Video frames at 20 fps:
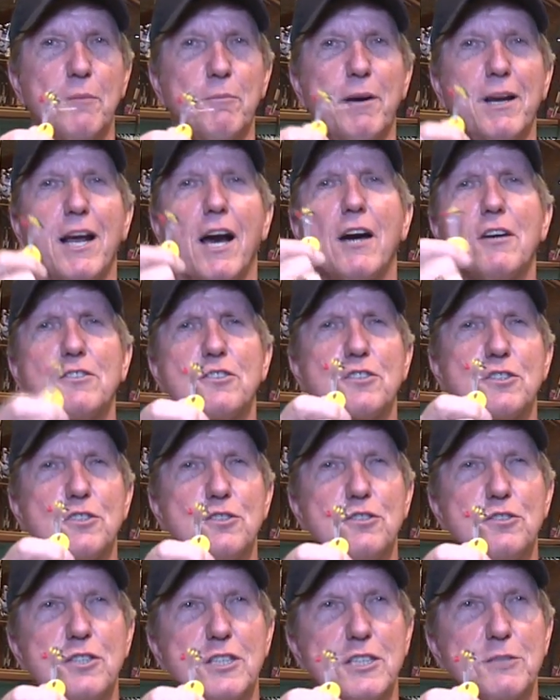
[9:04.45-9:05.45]
but I also
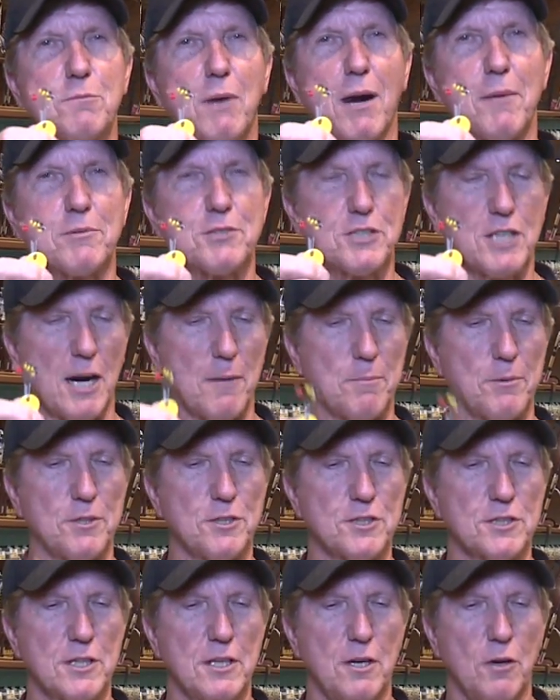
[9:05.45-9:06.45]
use these bobber
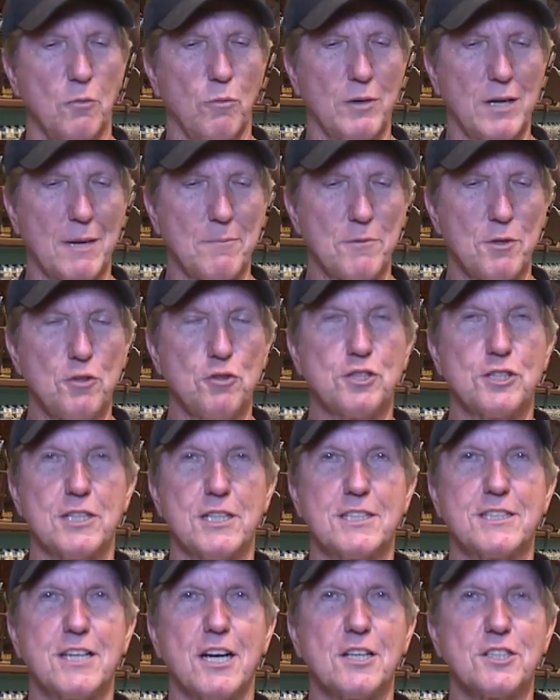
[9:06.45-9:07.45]
stoppers when I'm
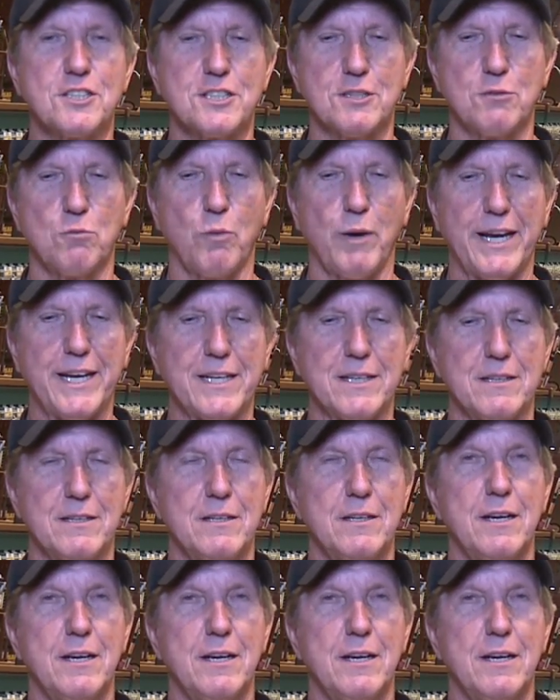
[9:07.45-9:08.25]
using a tungsten weight